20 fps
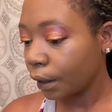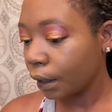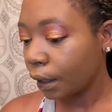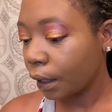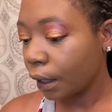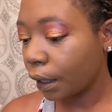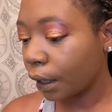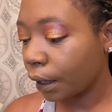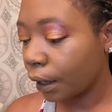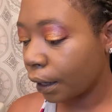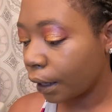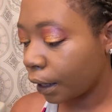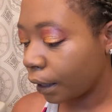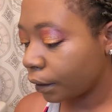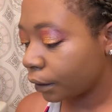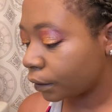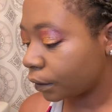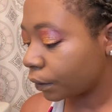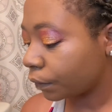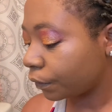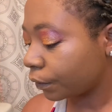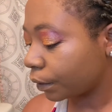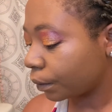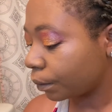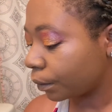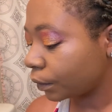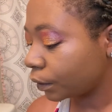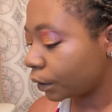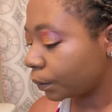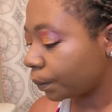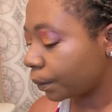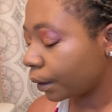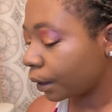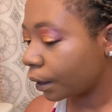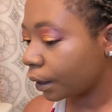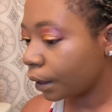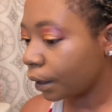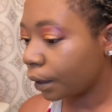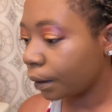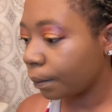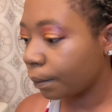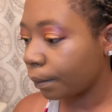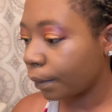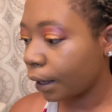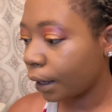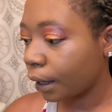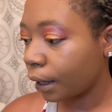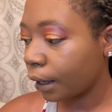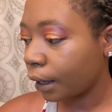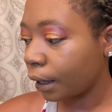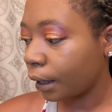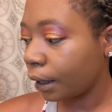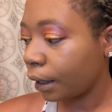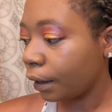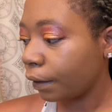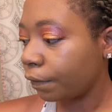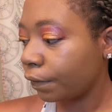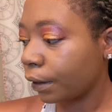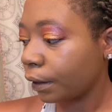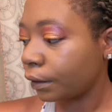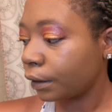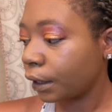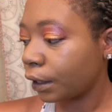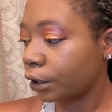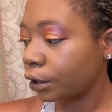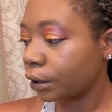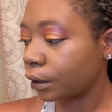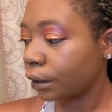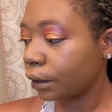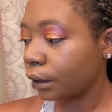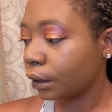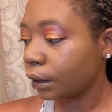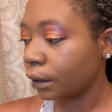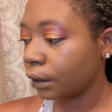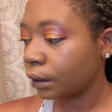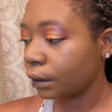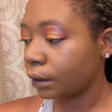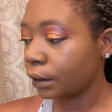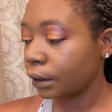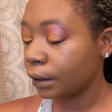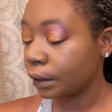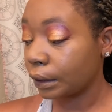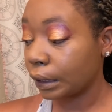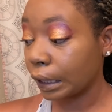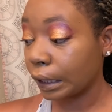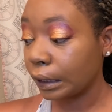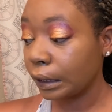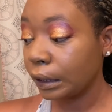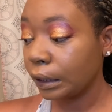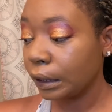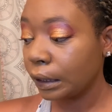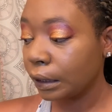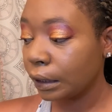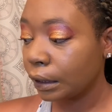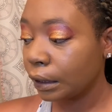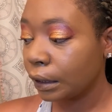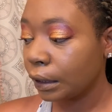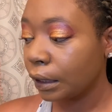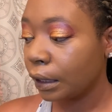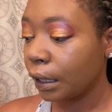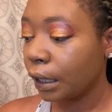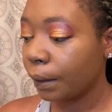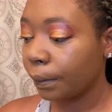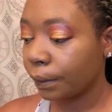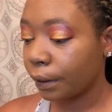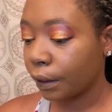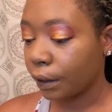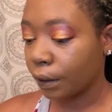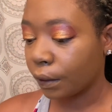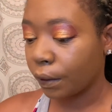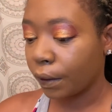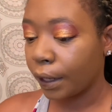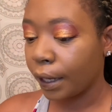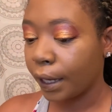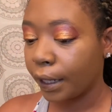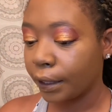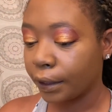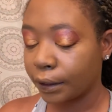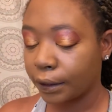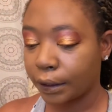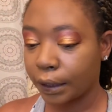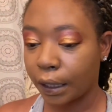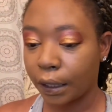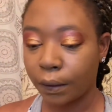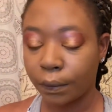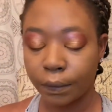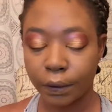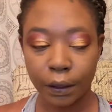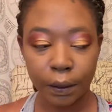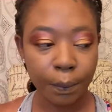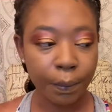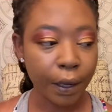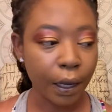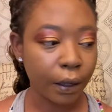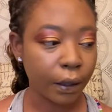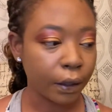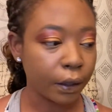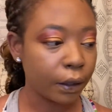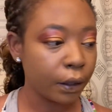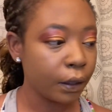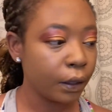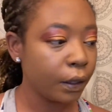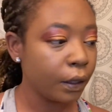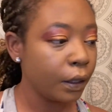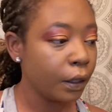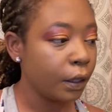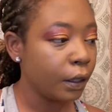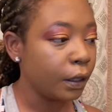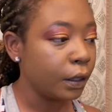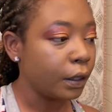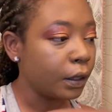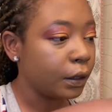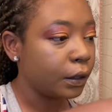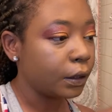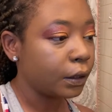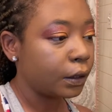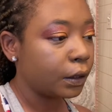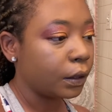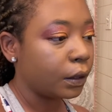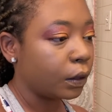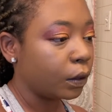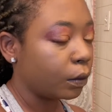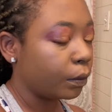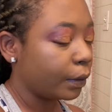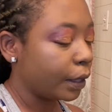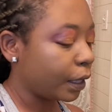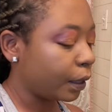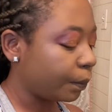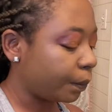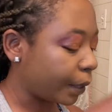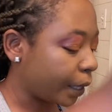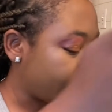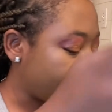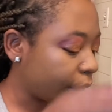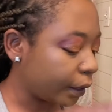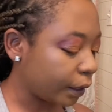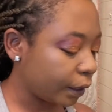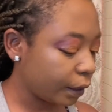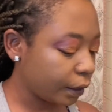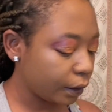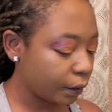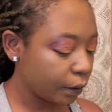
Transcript: All right, so for the most part, my foundation is done. I'm gonna go ahead and set it with a powder. This is the Nomad palette